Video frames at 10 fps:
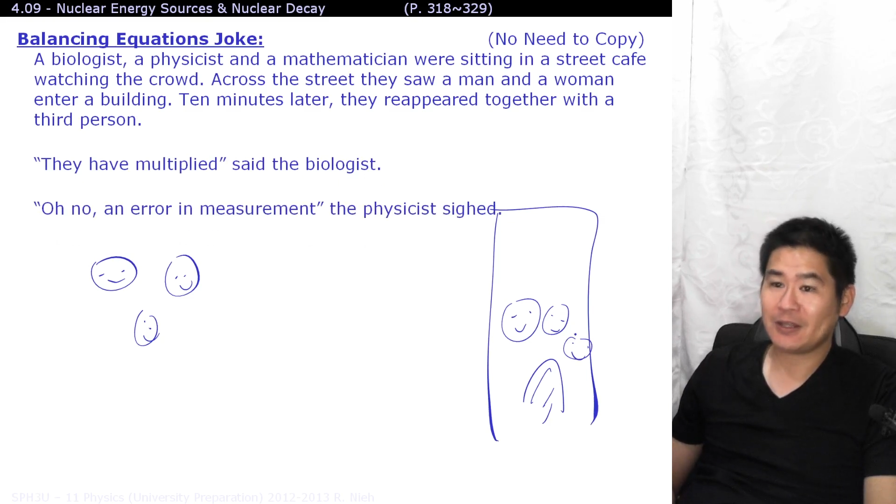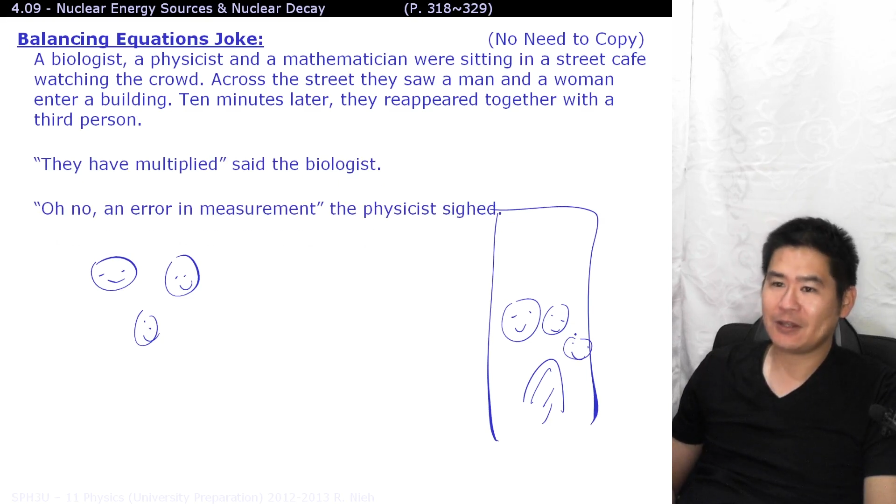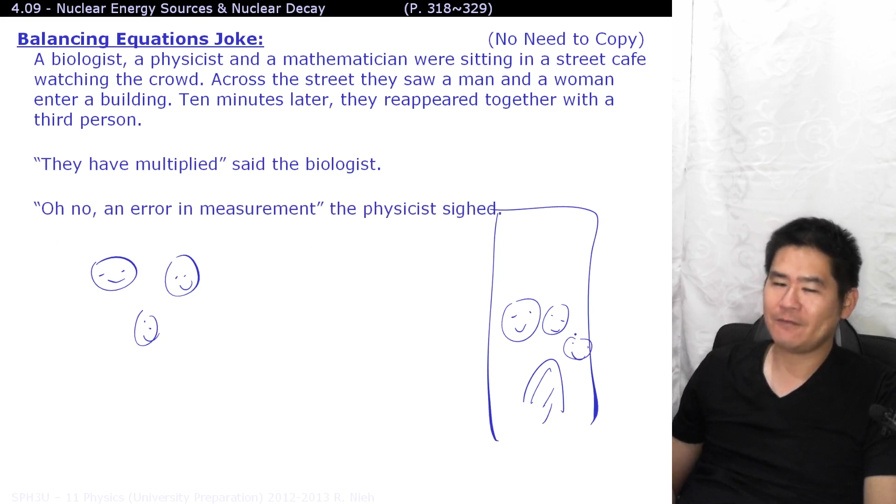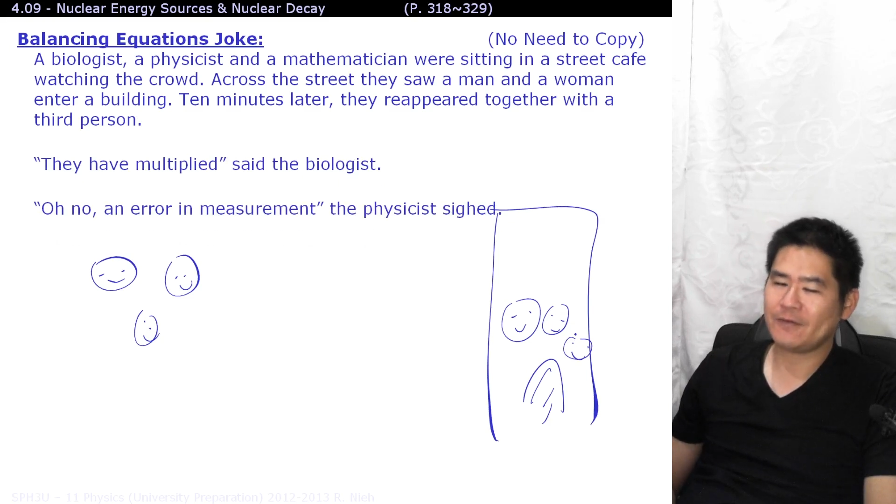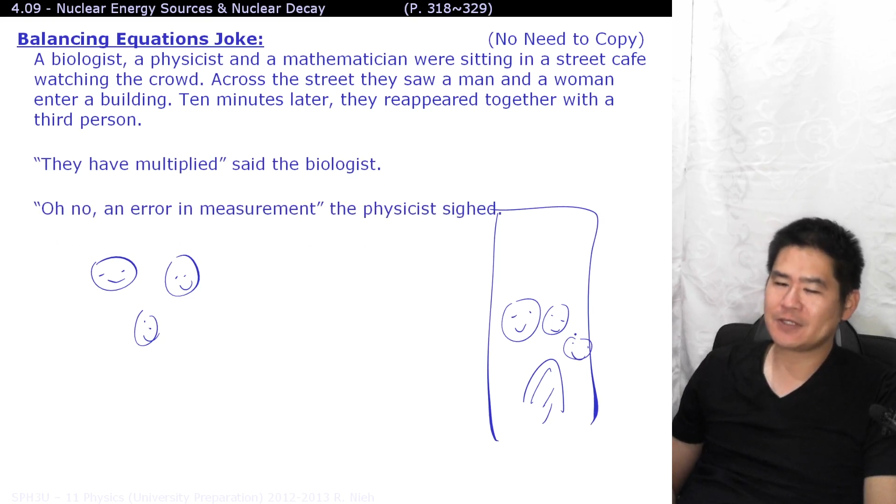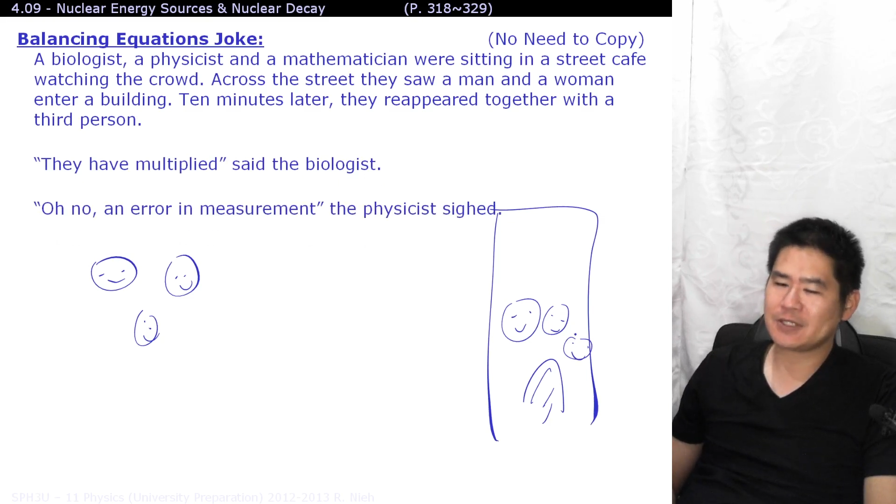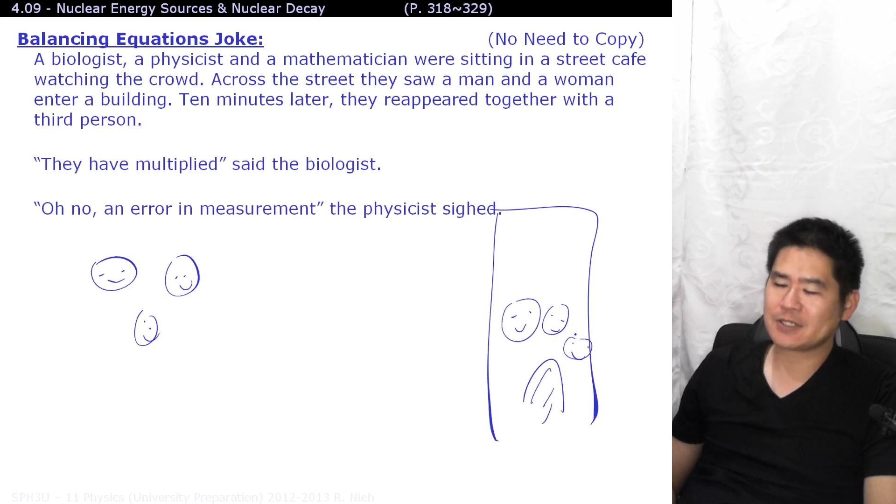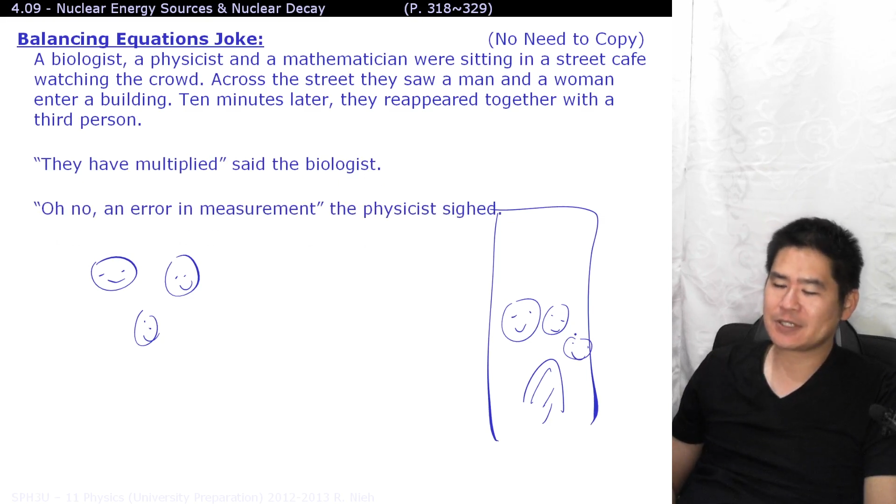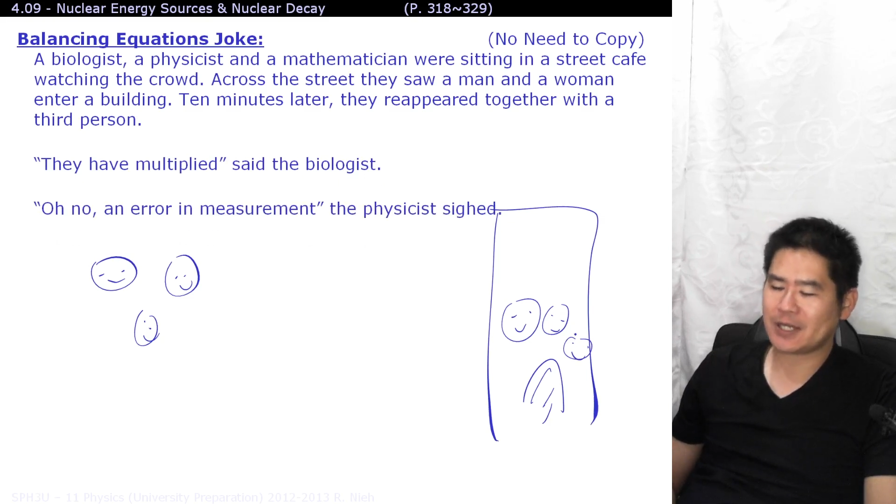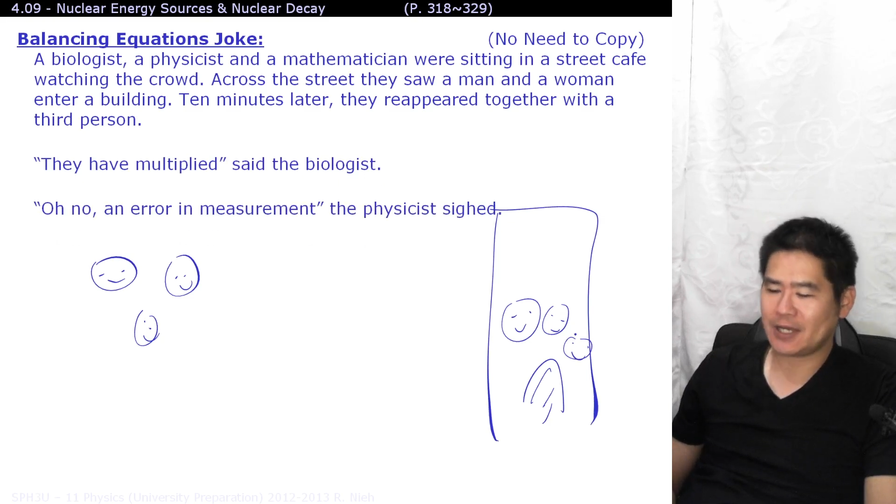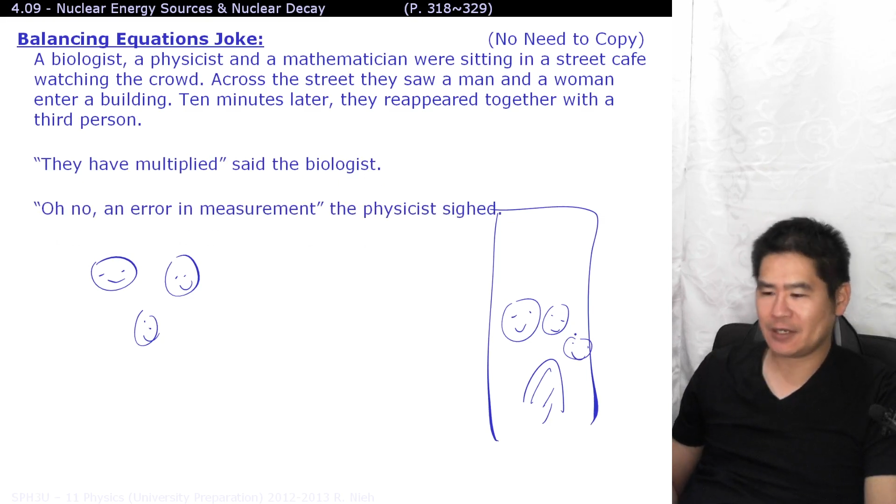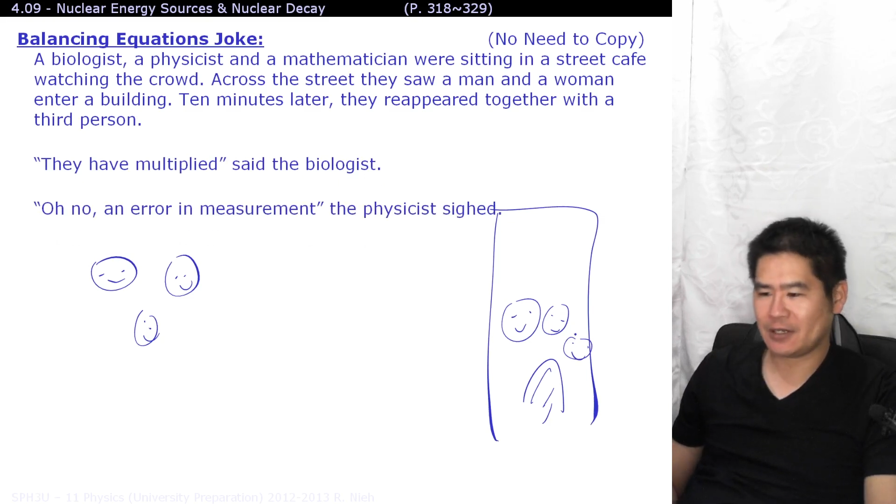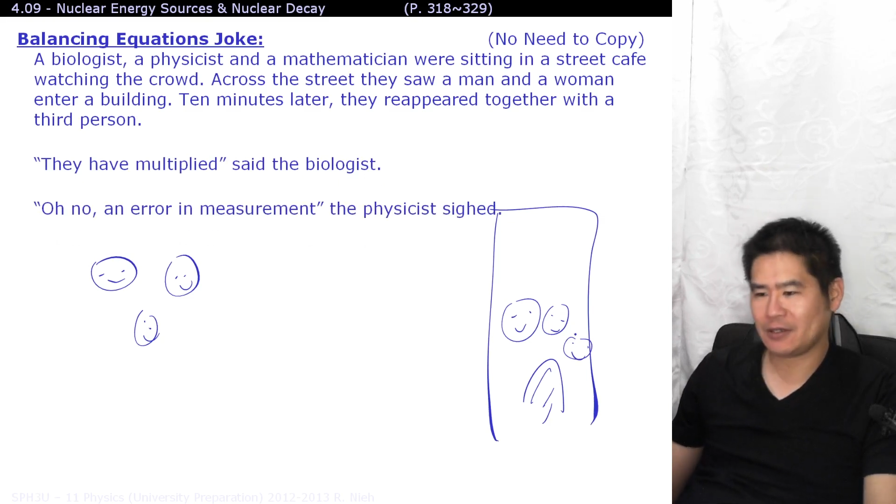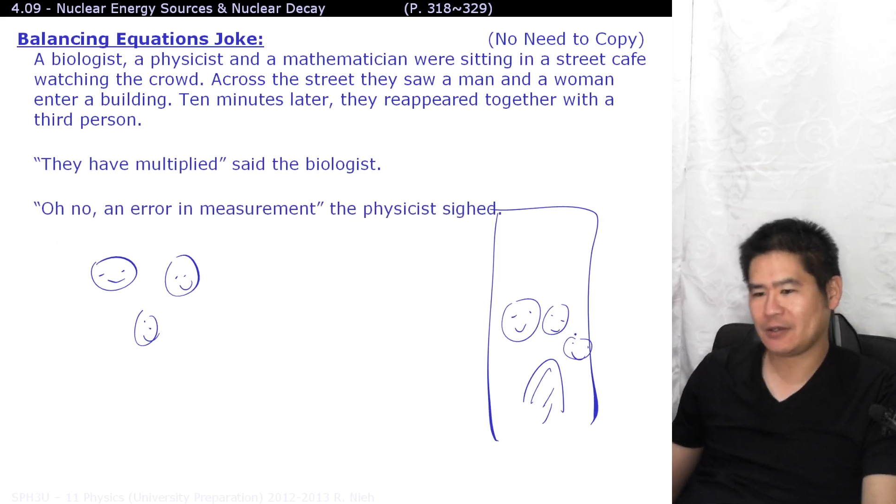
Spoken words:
the physicist sighed.